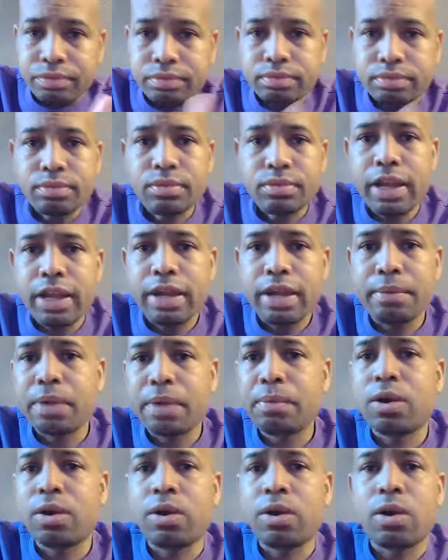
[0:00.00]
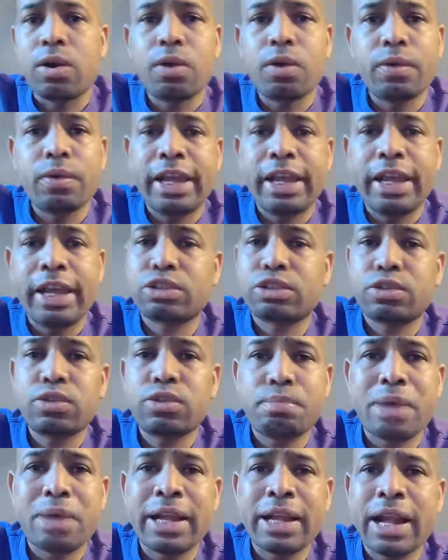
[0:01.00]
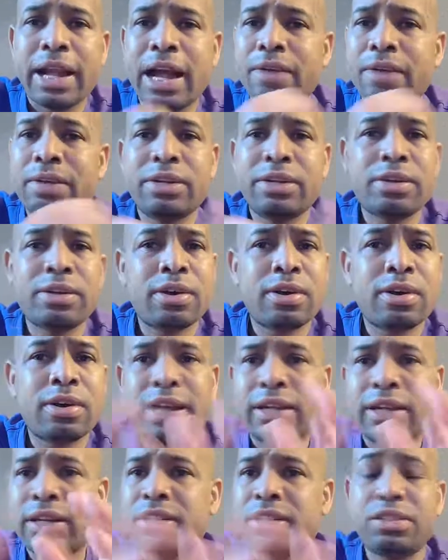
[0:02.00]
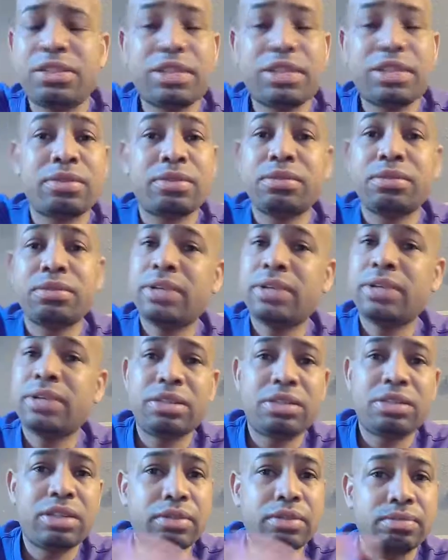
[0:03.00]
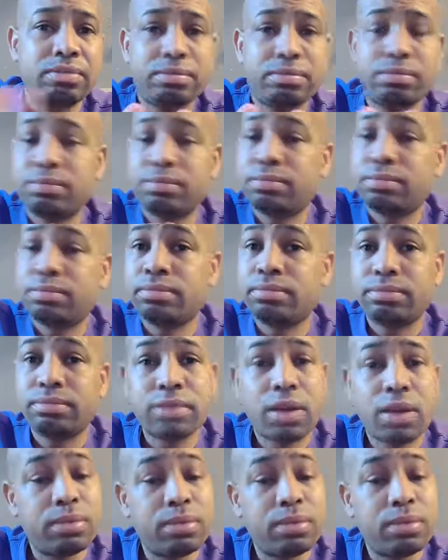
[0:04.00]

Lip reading: Everybody want to hold hands, kumbaya, and all that other shit. I don't do that shit. No.